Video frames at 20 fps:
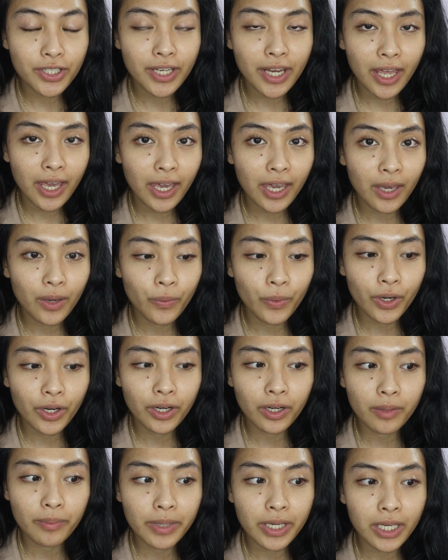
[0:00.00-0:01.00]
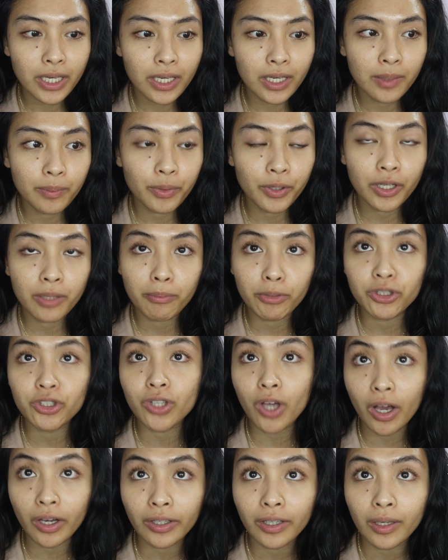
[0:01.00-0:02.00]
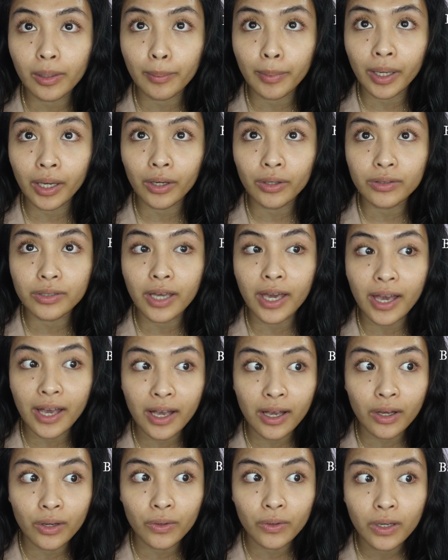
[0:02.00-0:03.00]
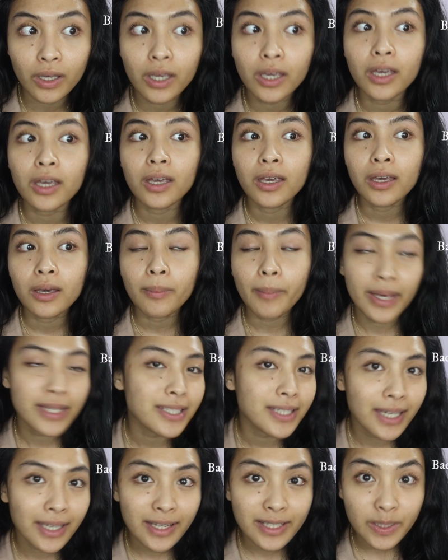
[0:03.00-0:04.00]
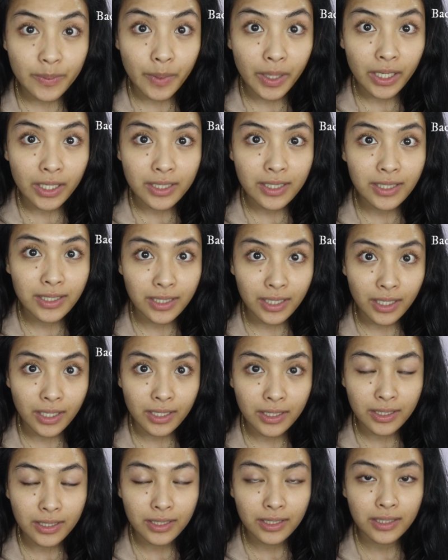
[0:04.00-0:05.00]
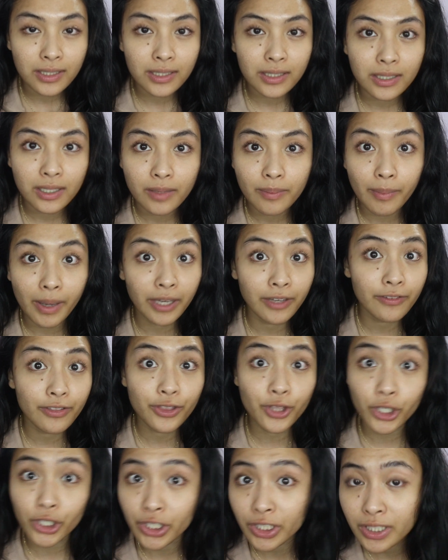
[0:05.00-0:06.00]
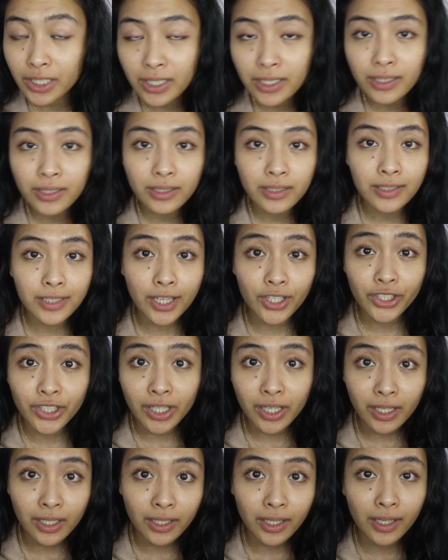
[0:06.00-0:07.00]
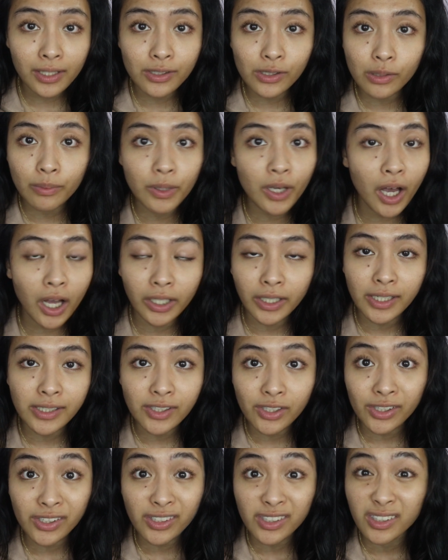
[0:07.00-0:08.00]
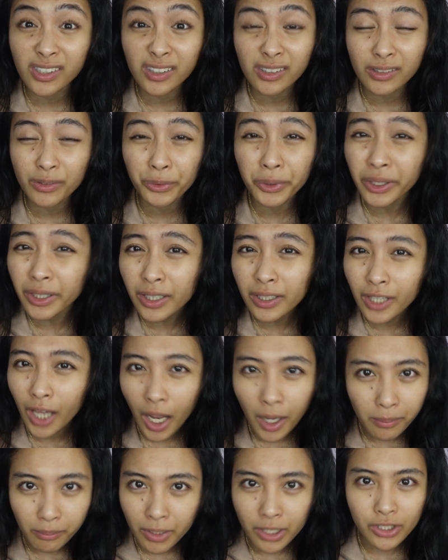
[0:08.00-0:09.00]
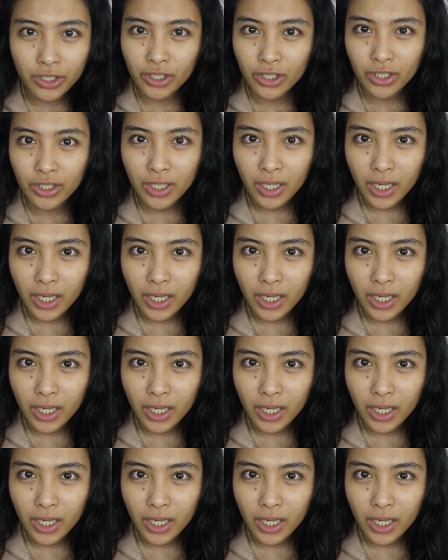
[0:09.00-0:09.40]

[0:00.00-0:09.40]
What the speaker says: Today we're going to be pretty much talking about how my skin has been since my 3rd session, and to be honest, there's really not much